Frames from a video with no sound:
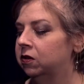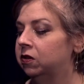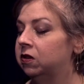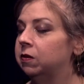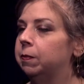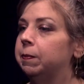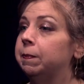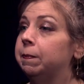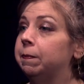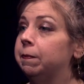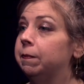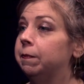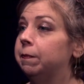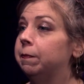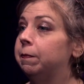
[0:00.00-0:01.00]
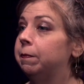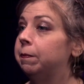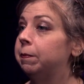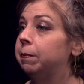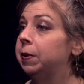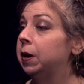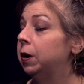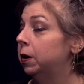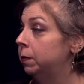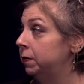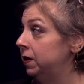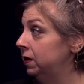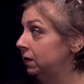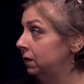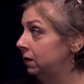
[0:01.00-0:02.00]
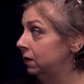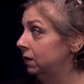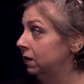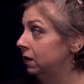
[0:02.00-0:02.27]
the purpose